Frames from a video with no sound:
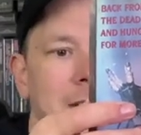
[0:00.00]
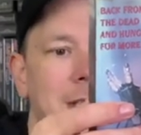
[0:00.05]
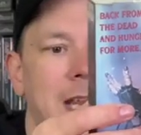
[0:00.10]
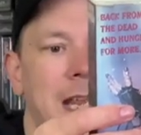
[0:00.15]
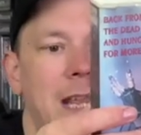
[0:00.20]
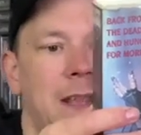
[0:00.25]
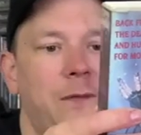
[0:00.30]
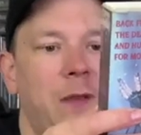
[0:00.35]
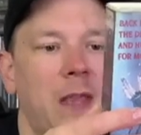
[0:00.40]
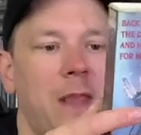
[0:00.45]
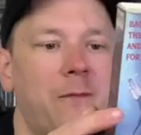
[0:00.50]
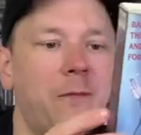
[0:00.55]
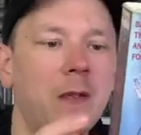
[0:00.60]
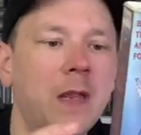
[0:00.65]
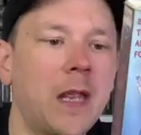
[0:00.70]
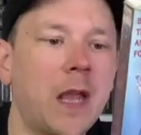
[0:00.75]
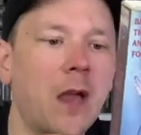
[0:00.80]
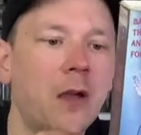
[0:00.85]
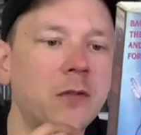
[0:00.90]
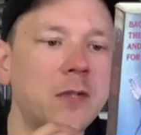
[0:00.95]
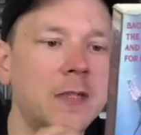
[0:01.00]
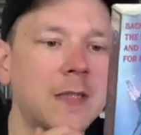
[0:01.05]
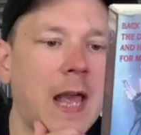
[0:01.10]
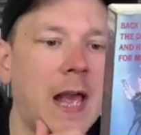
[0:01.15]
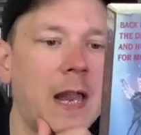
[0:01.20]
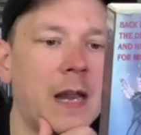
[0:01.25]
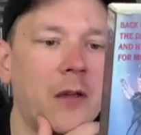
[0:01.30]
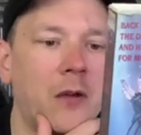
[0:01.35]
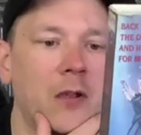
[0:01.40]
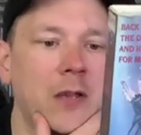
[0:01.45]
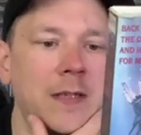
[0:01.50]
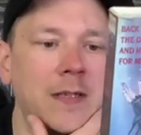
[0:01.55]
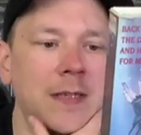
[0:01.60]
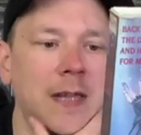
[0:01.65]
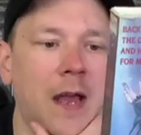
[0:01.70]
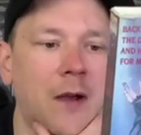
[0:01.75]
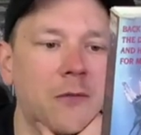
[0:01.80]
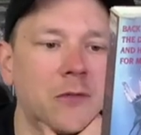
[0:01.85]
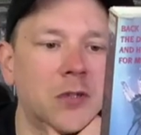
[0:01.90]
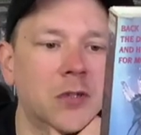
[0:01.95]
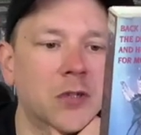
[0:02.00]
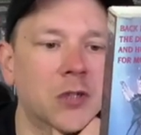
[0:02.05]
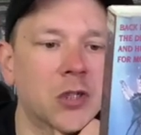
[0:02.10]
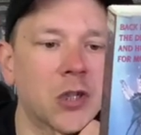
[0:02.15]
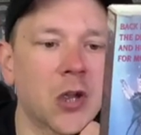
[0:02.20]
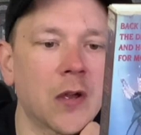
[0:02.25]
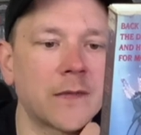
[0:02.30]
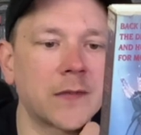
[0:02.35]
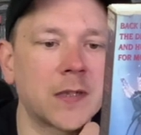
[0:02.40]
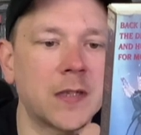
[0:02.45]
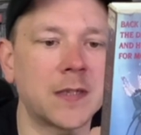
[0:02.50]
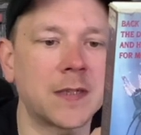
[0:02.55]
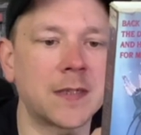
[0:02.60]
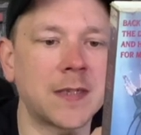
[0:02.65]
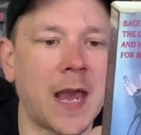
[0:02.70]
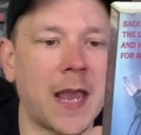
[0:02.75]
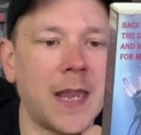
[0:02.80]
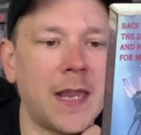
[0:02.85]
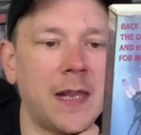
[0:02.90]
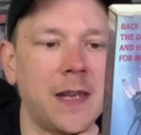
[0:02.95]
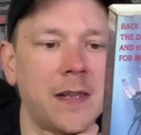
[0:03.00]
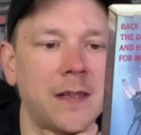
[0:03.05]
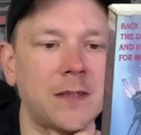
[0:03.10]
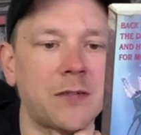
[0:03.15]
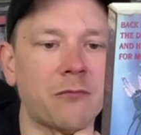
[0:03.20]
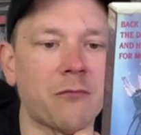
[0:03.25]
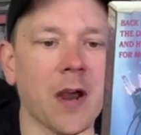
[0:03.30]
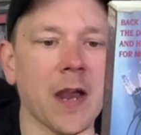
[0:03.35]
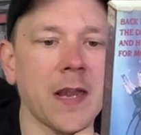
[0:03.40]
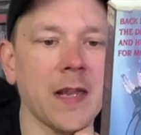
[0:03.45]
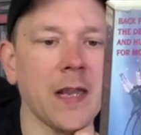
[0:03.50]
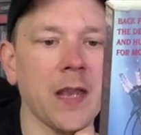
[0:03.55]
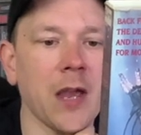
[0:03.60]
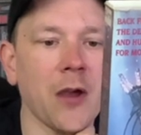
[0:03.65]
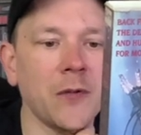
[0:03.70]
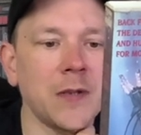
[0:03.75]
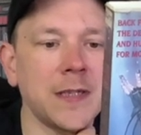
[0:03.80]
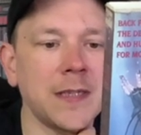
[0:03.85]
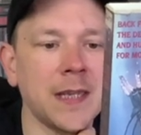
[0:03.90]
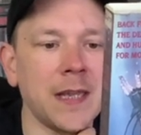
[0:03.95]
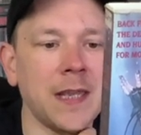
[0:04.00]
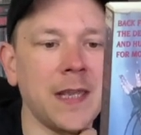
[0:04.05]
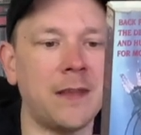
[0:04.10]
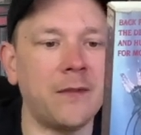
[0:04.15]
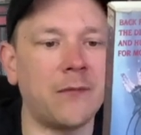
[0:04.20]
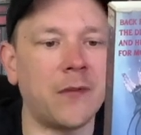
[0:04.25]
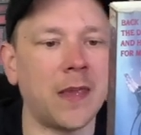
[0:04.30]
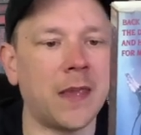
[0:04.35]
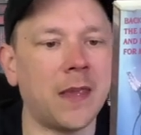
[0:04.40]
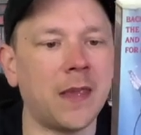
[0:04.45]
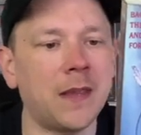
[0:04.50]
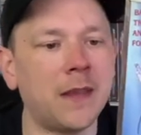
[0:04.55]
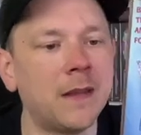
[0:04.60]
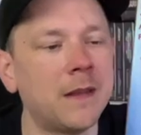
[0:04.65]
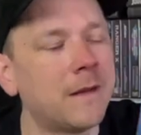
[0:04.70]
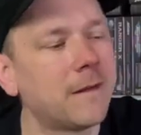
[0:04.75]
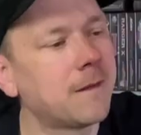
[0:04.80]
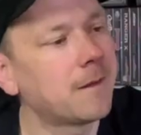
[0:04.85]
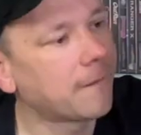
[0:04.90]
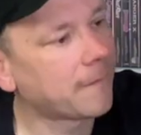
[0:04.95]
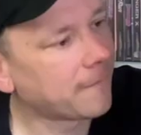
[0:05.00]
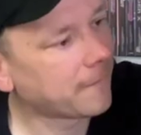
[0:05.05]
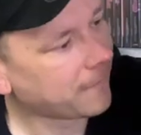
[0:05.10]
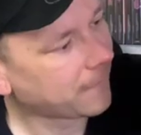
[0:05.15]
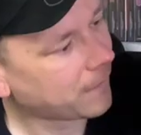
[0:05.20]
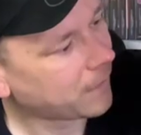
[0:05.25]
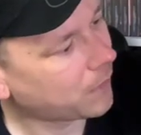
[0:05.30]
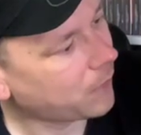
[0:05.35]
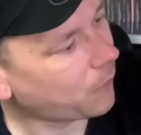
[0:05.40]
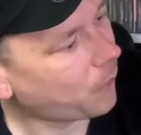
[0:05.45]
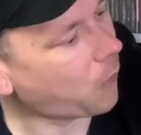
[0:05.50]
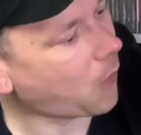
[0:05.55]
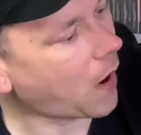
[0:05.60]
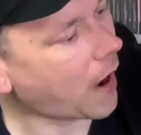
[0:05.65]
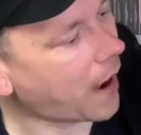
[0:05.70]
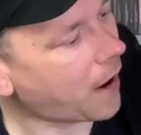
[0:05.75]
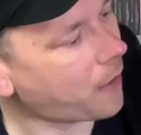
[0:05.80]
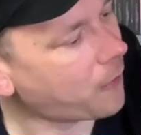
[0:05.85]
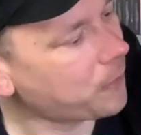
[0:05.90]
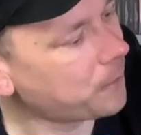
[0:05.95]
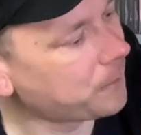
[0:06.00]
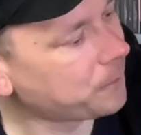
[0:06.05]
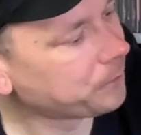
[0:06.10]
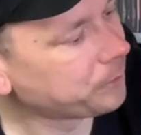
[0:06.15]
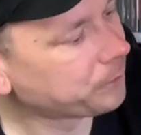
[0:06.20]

TV, video, satellite, sales and services, tailors, radio, and TV. Wow.